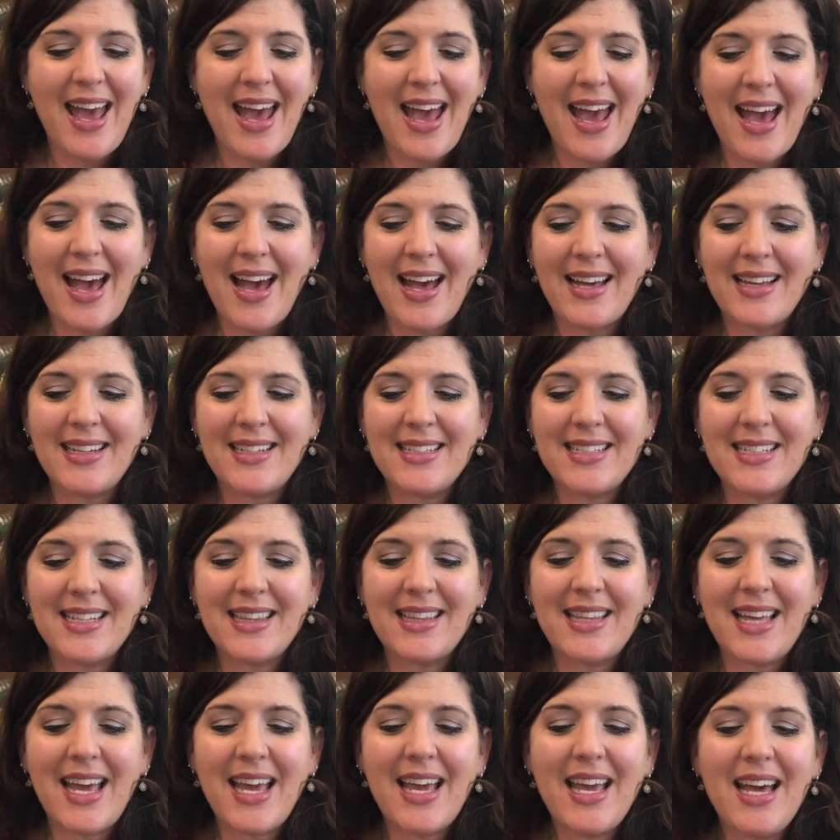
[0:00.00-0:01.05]
And
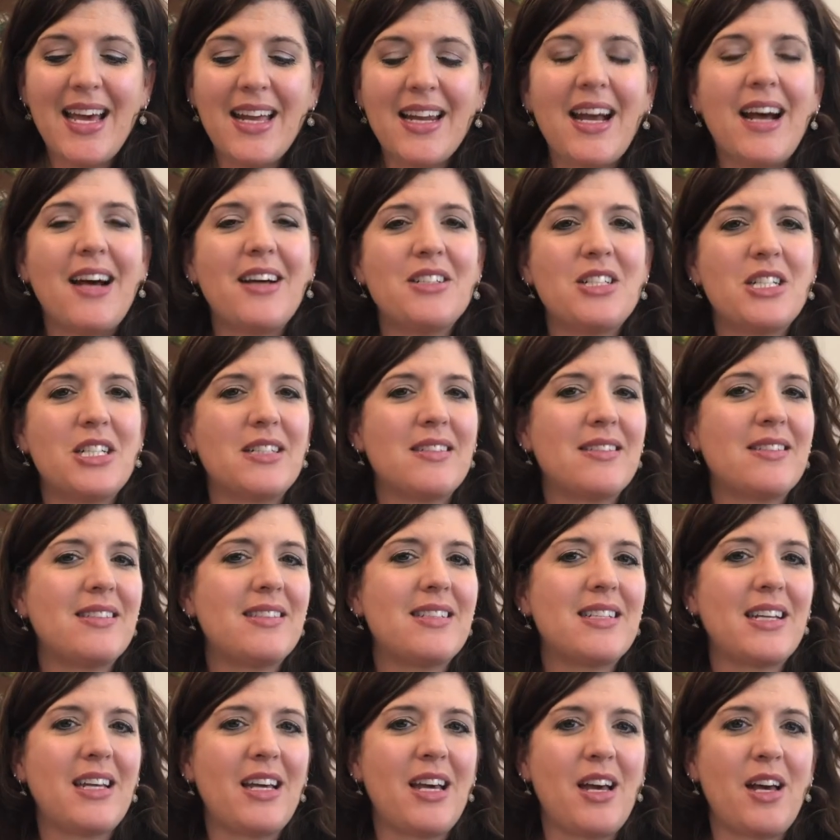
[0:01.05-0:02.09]
they had asked Jesus
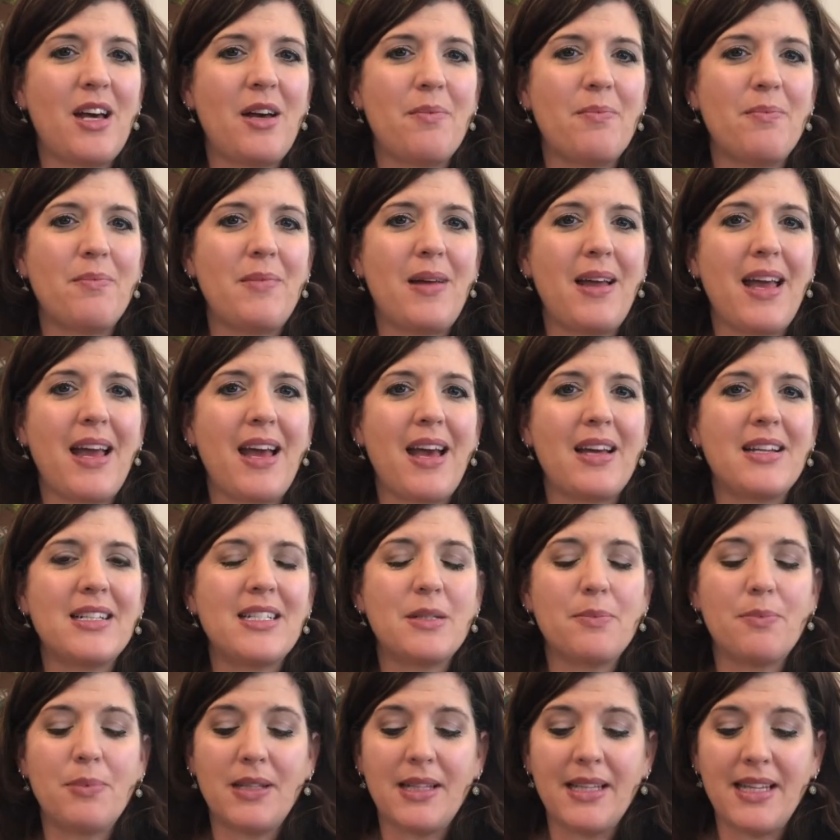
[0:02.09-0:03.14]
to come and
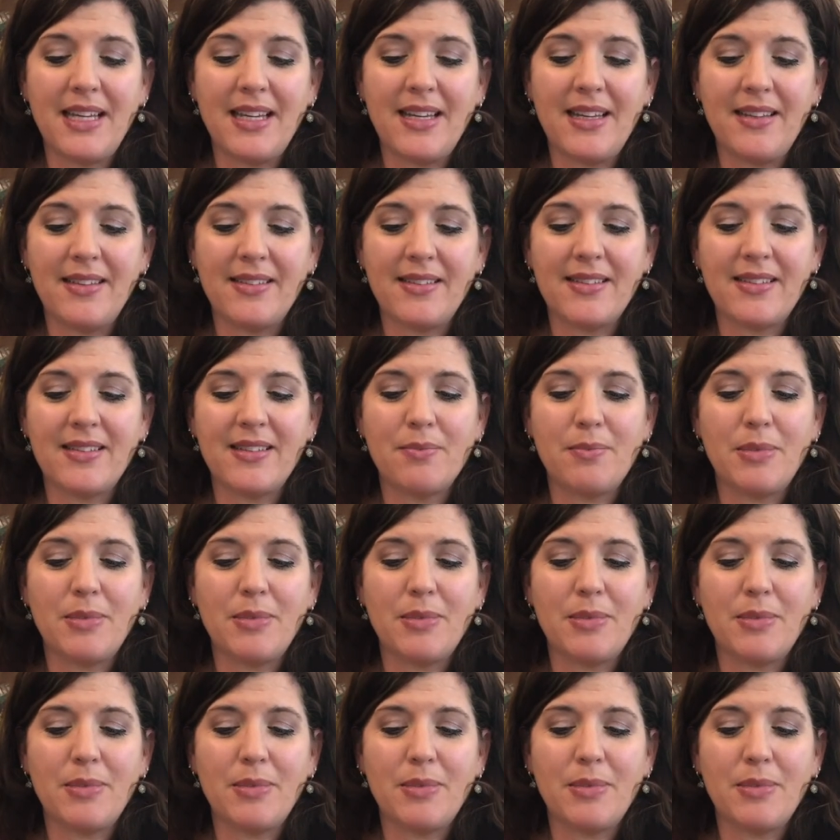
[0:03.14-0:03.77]
to please,